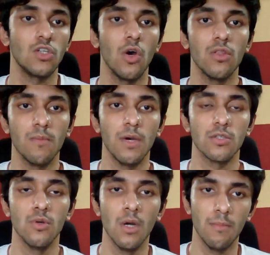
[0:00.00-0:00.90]
on the
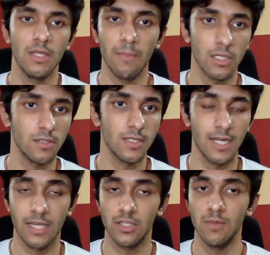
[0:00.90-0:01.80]
muscle, but the muscle doesn't
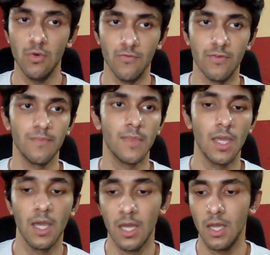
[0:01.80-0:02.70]
actually move.
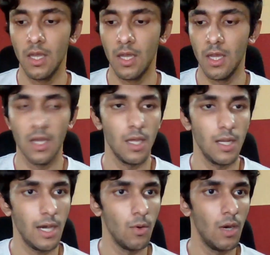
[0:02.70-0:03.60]

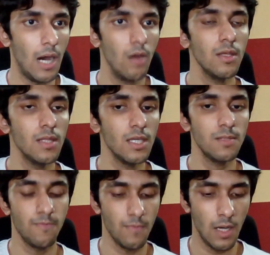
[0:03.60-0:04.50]
Now, how can these
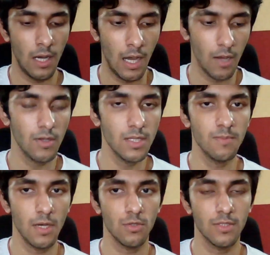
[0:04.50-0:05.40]

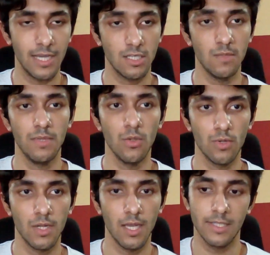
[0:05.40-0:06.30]
muscles actually be
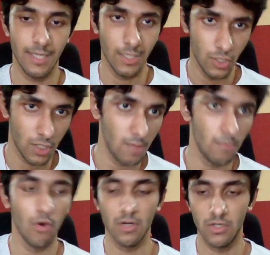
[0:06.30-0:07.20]
utilized in gym
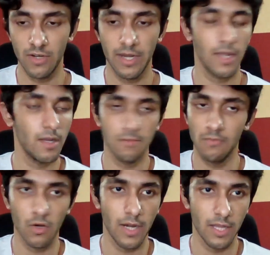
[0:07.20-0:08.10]
or in training
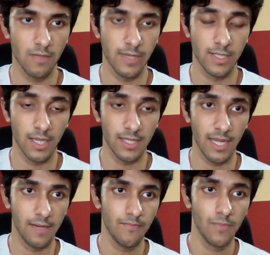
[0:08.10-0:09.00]
or any other place like that?
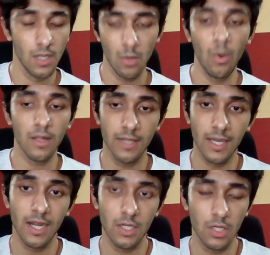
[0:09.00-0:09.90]
Well, there
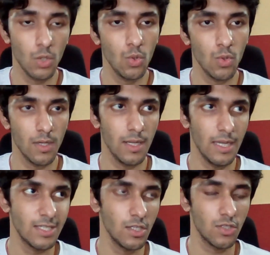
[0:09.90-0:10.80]
are two
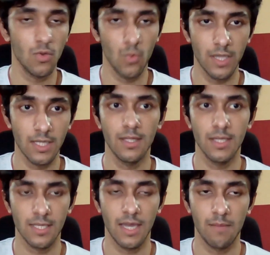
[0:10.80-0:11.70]
essential ways that these
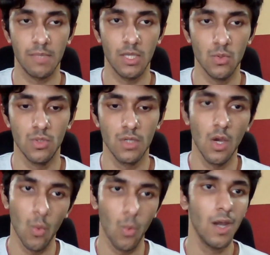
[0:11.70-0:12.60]
can be used.
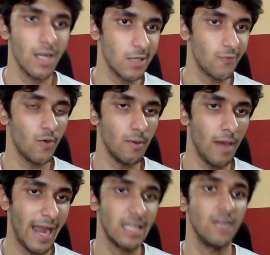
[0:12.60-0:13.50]
One is for
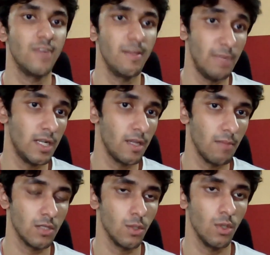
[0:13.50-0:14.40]
actively building
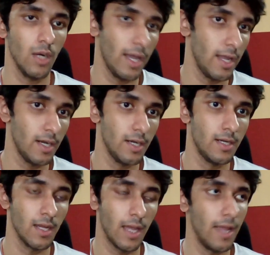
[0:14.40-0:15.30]
muscle and
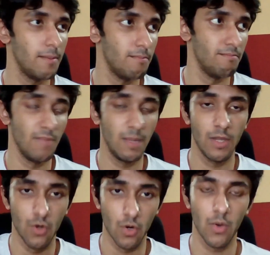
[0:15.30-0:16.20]
maybe
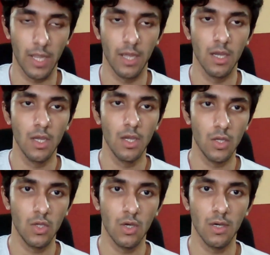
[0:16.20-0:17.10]
growing
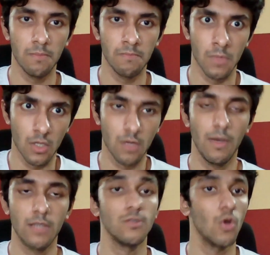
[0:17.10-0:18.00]
your
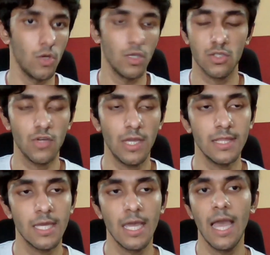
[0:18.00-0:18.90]
muscles or your strength,
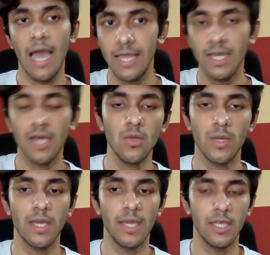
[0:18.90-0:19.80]
and the other
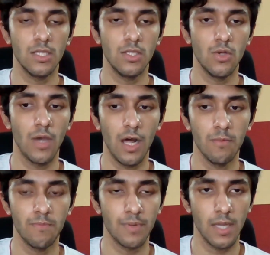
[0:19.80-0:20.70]
way is to
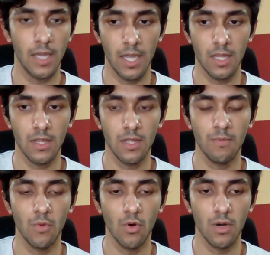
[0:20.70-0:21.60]
help in the
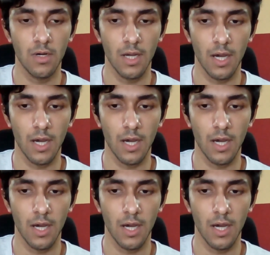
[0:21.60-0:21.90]
more